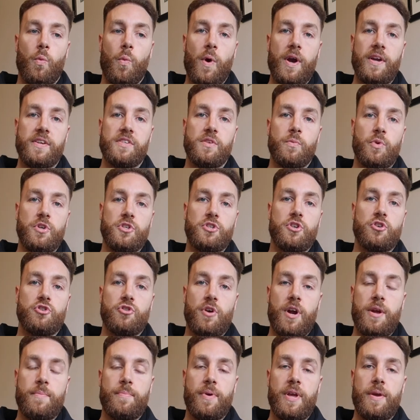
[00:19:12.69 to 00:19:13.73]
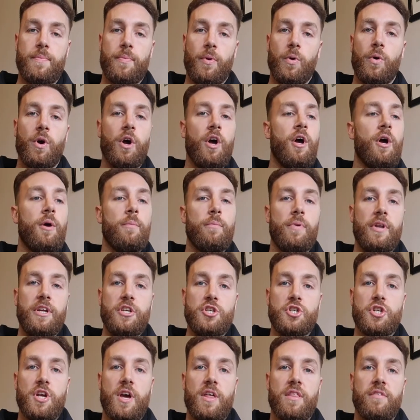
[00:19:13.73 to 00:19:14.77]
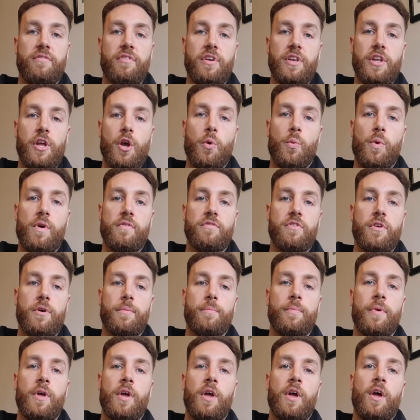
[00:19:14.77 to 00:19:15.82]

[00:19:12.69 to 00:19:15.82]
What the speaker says: ways in which to train people, please share the video with them.